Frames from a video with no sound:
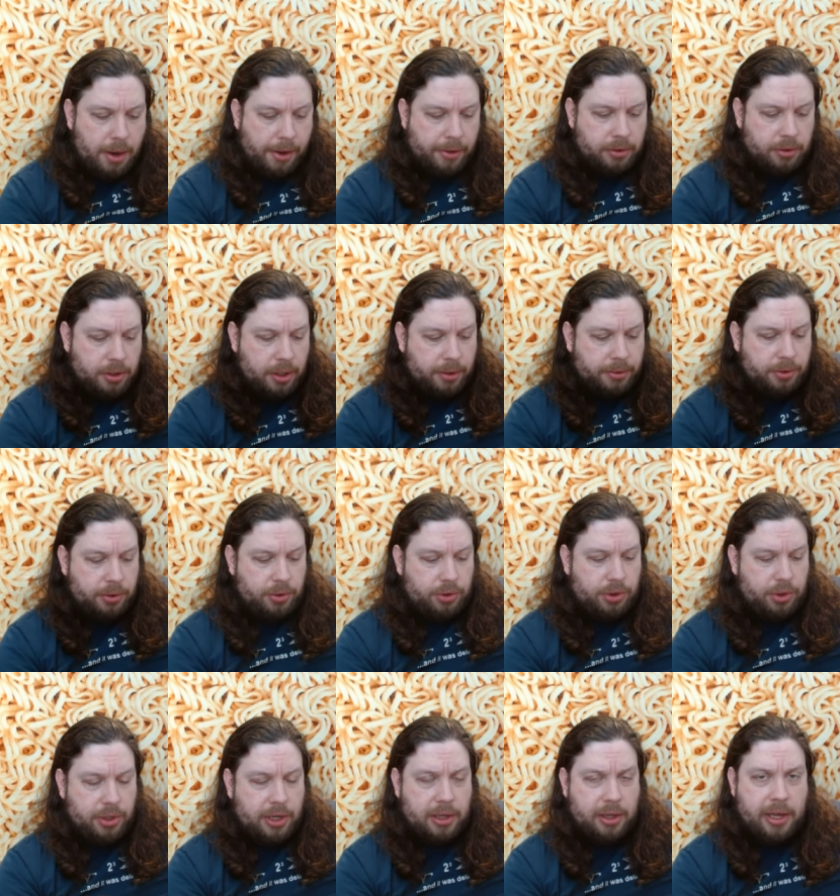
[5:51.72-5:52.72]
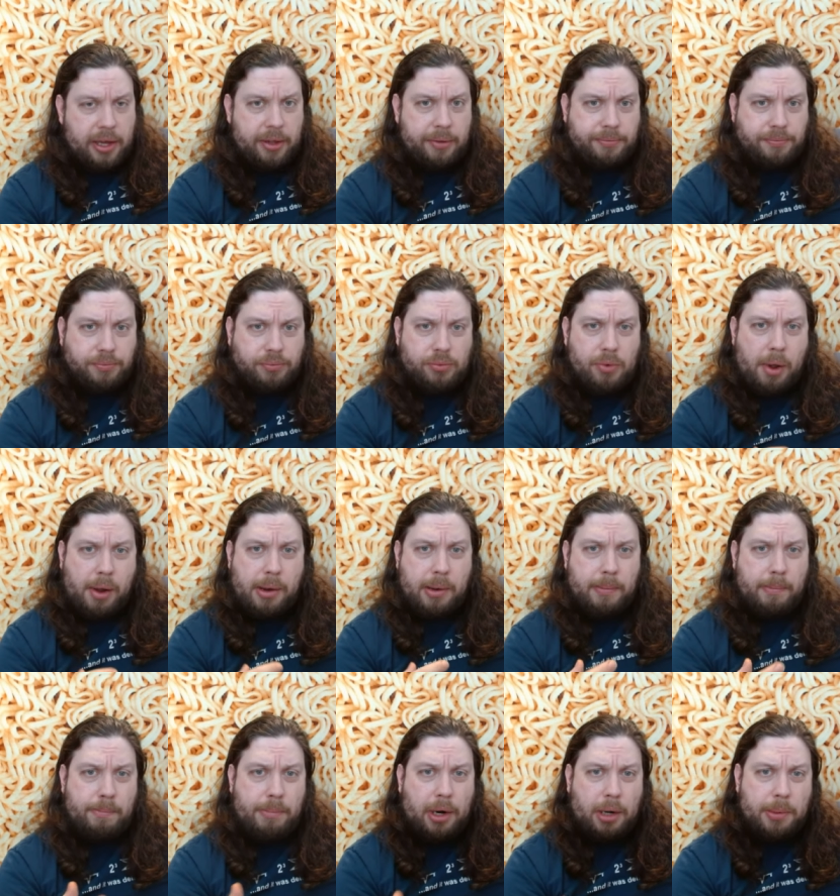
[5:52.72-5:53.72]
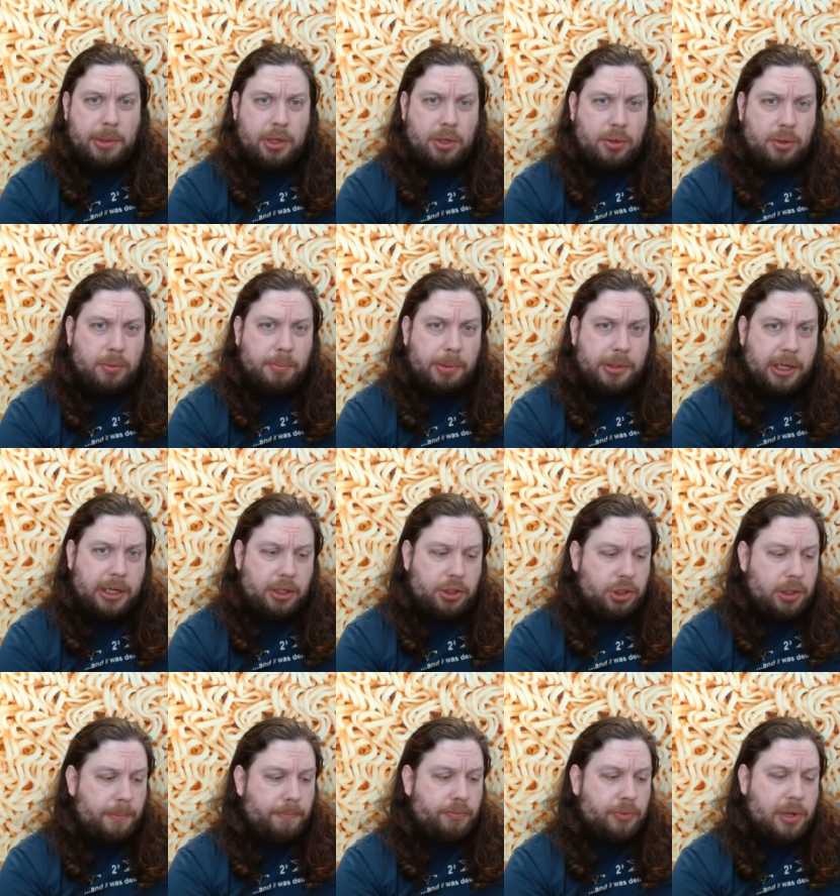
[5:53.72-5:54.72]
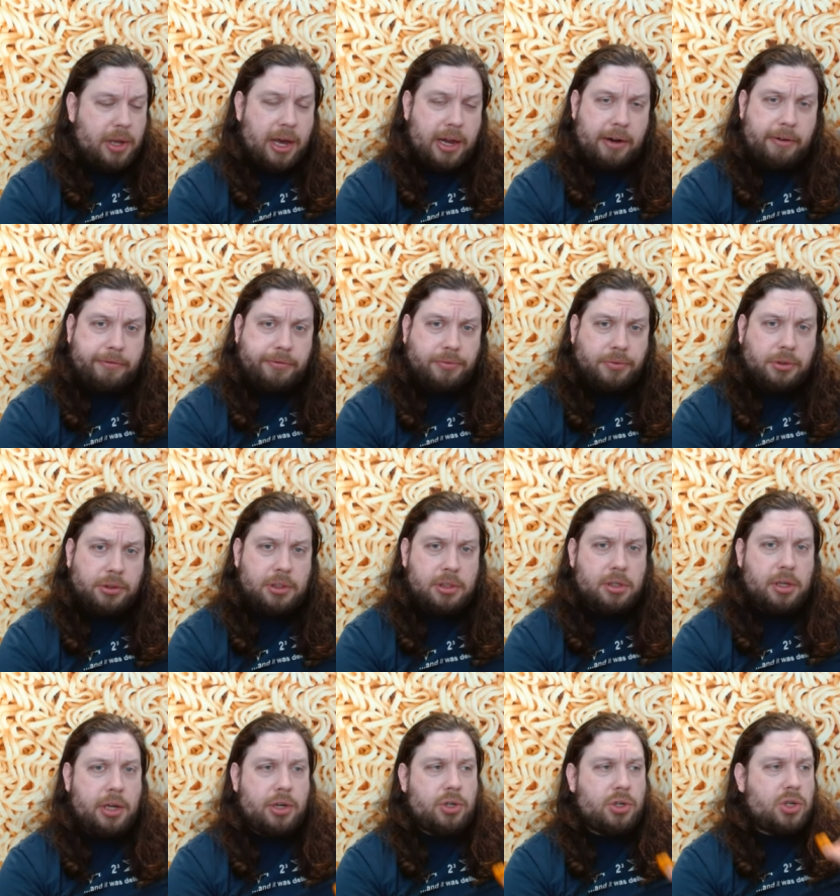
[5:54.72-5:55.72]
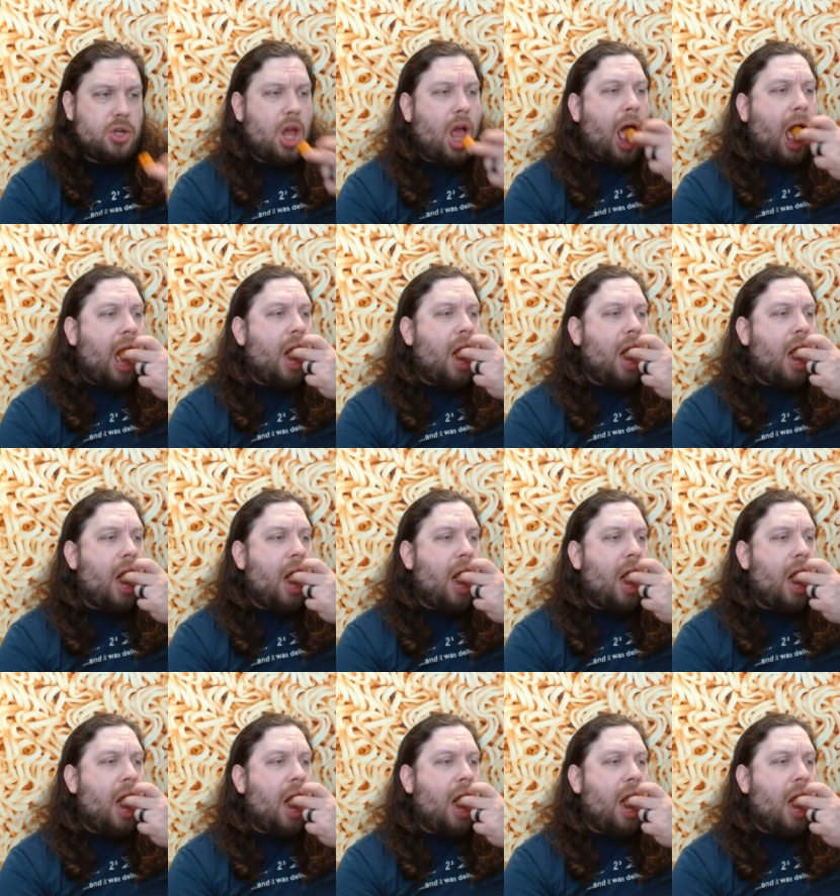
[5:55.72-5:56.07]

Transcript: So you still get that barbecue potato chip kind of sensation.